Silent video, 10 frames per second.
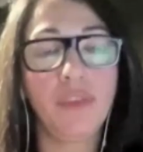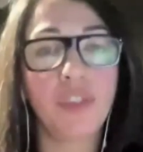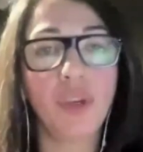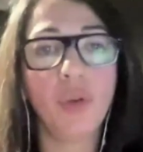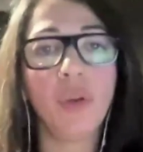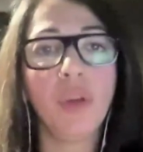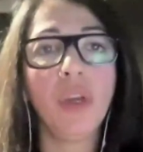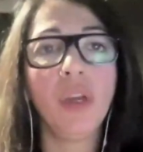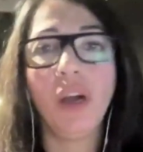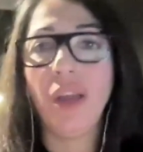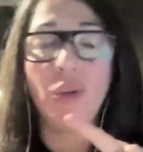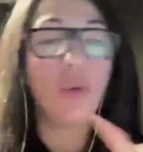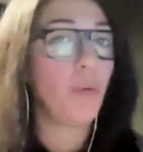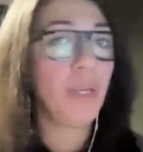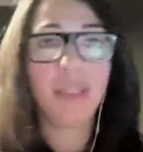So I
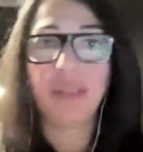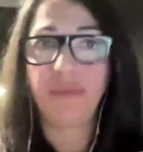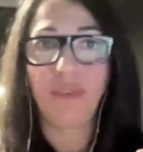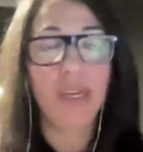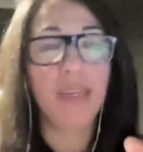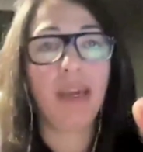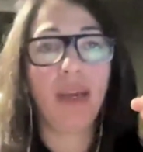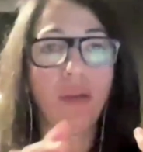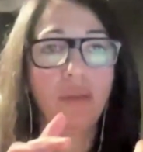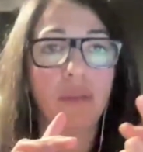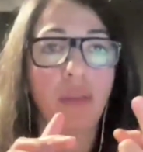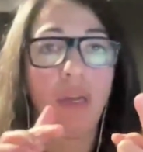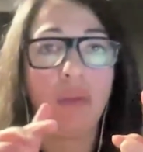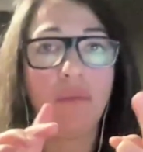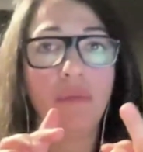always find out
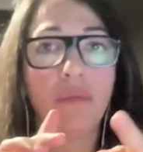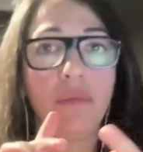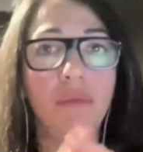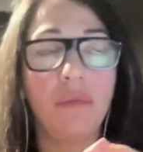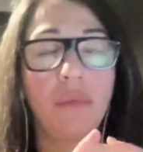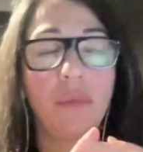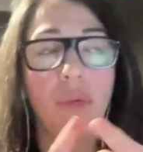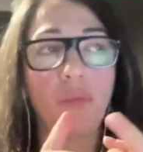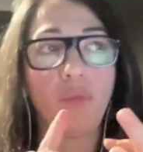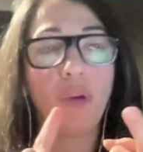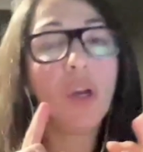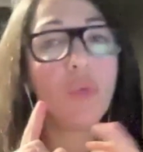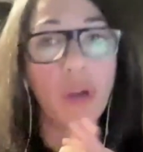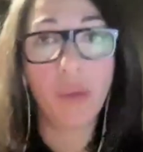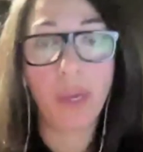
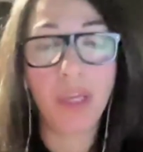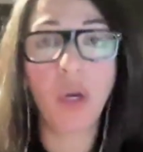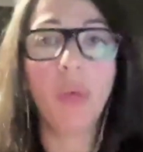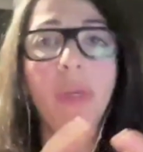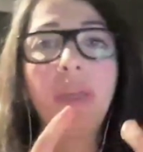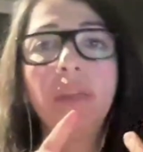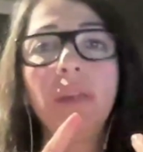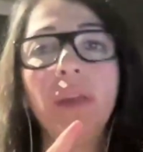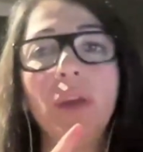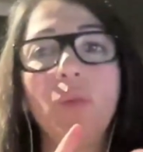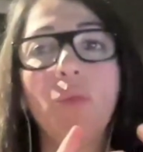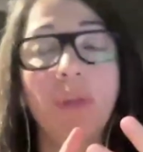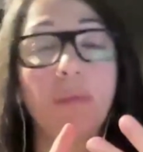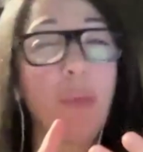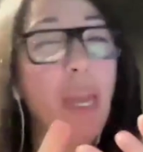where am I going,
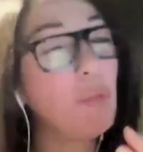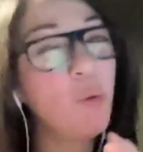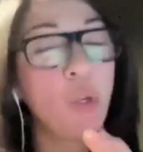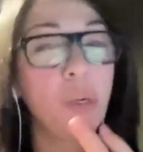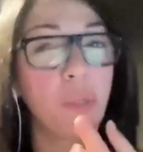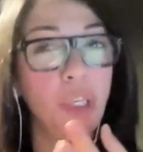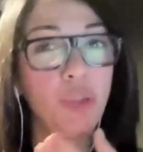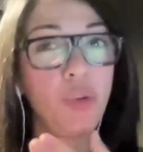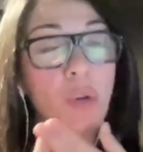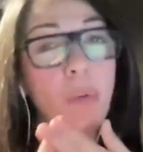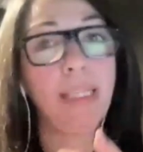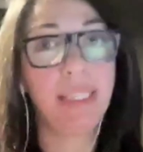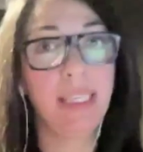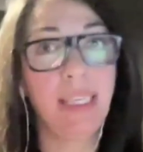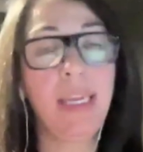what pain point I'm going to talk about
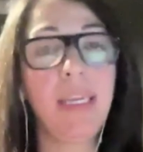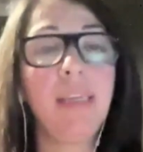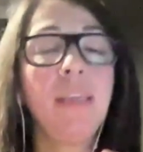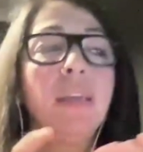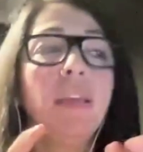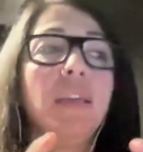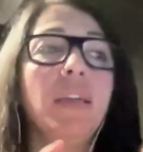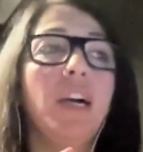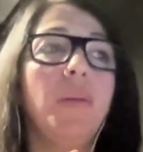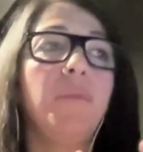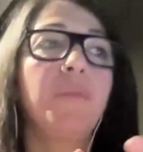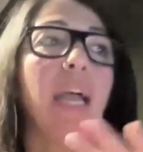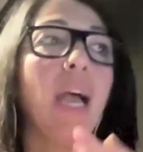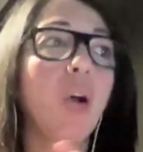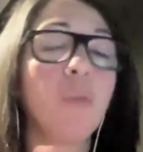today,
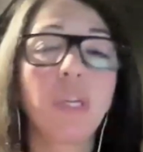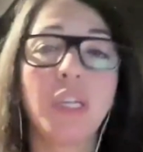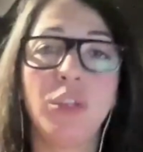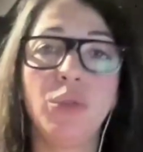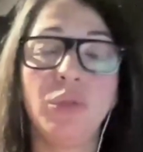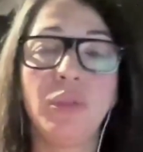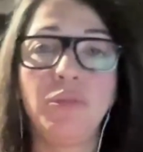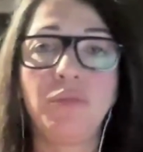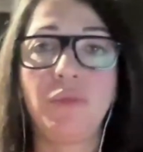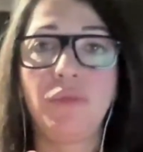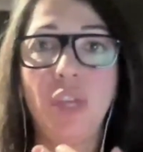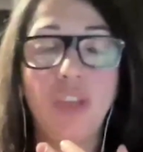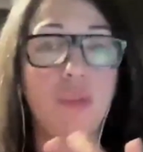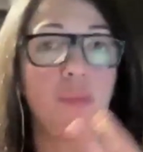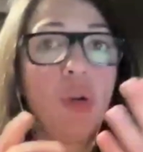how am I going to
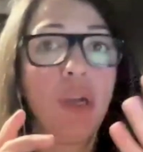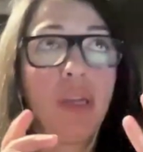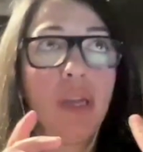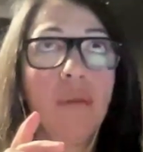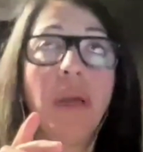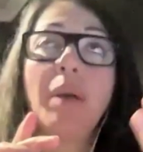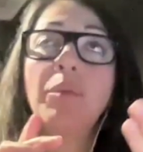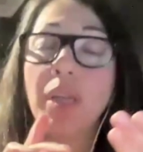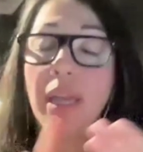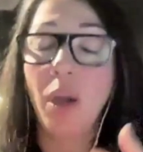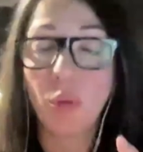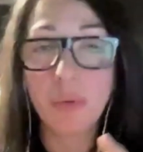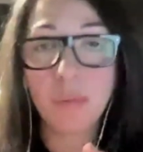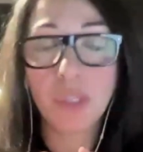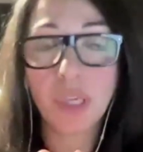change a point, how I'm going to help
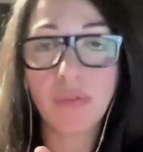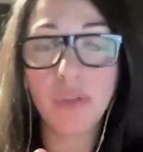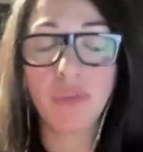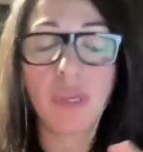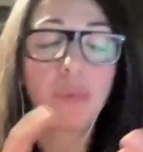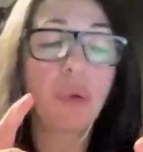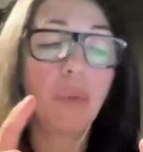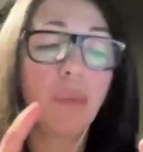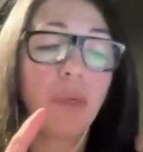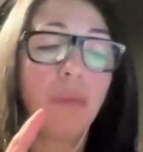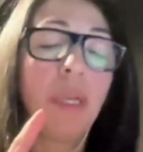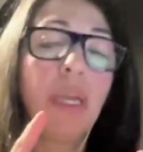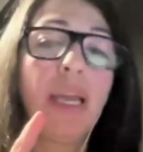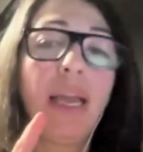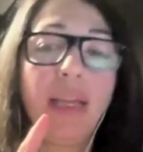them to get rid of that problem,
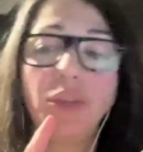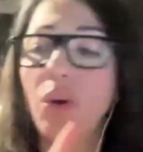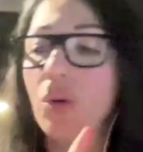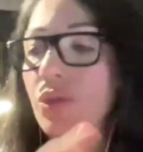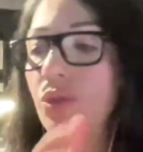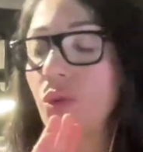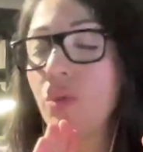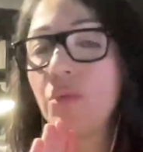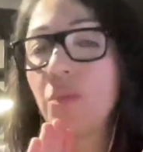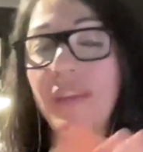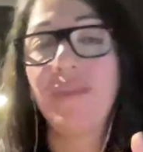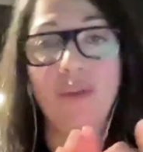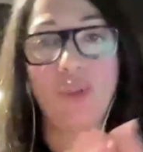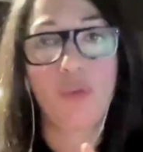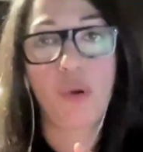and also my
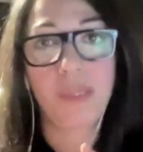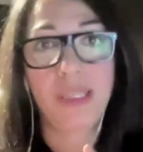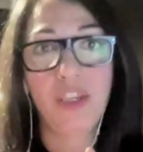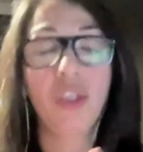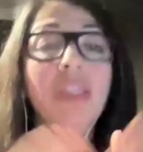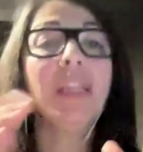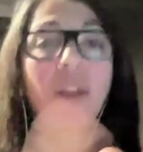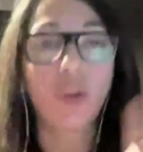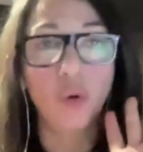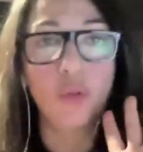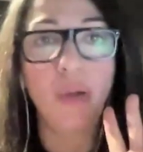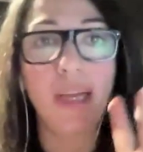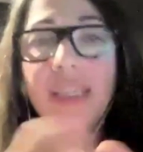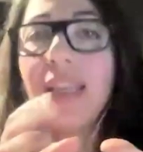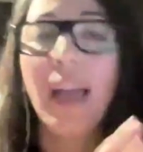value proposition and call to
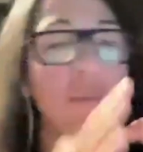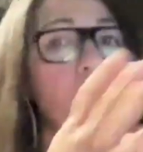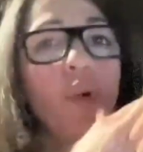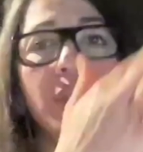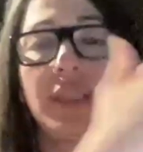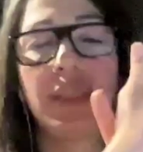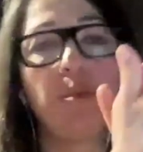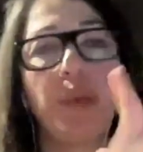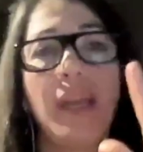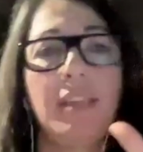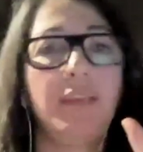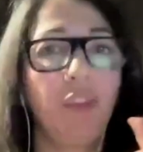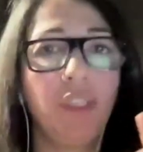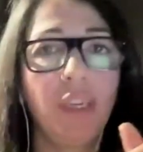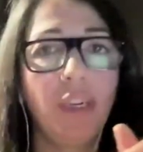action. Have a process in place for
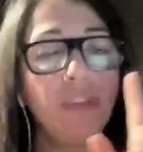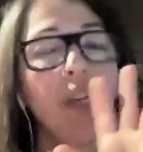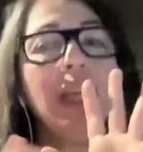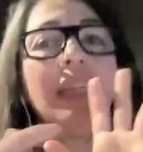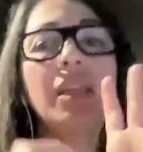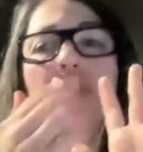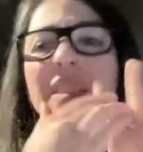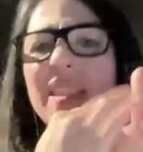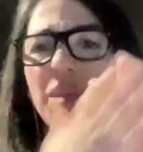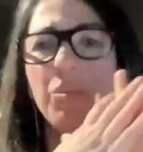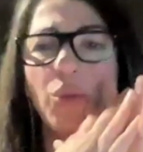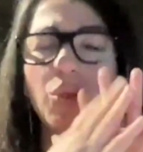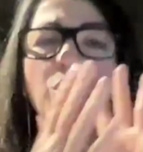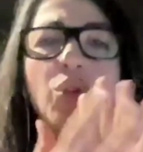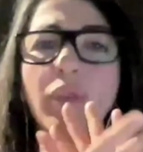yourself. Keep it
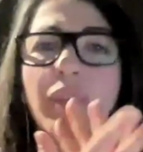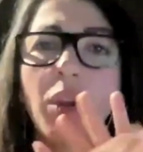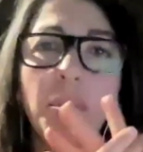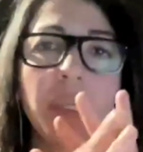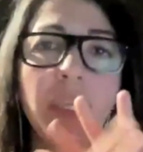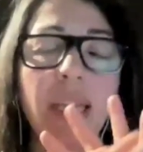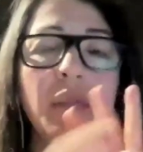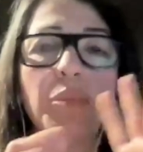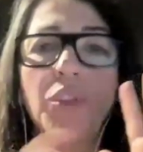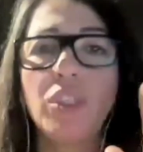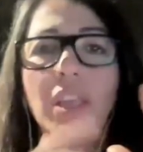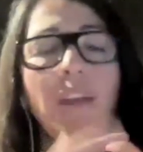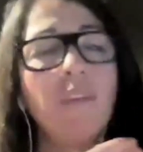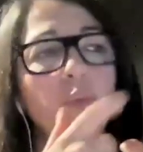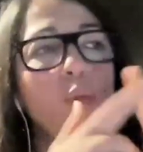simple, don't overcomplicate it, but just
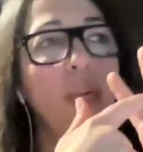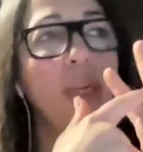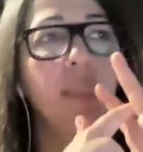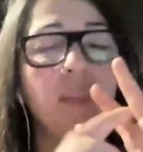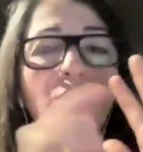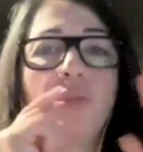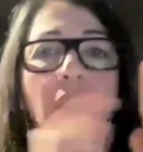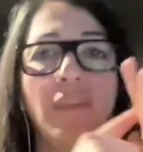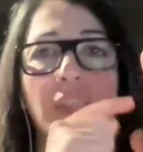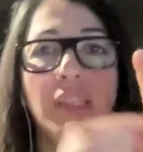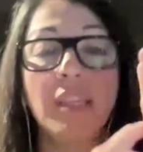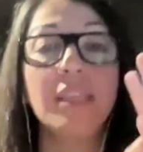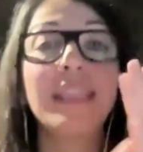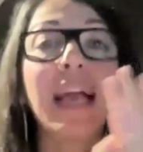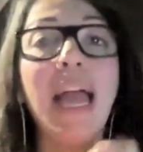have a point as to have I done
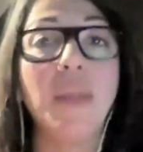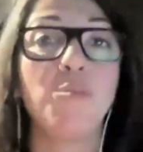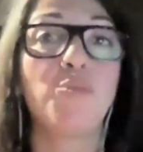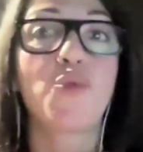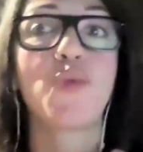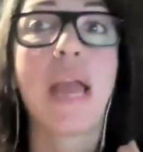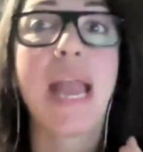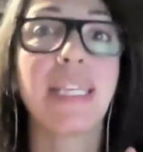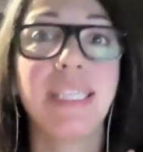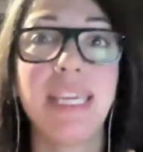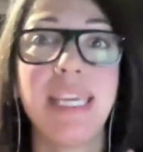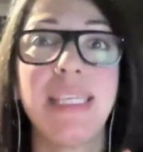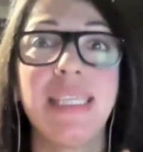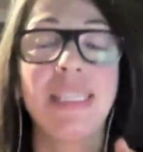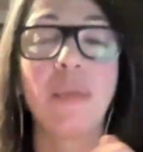this, and
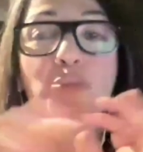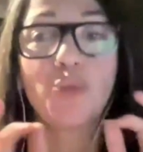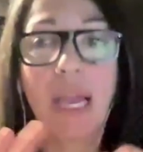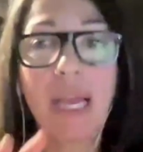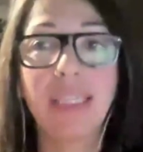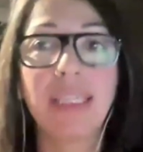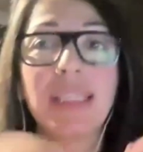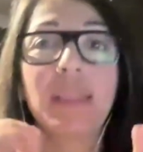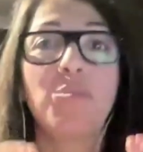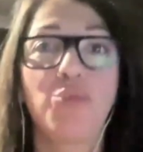practice.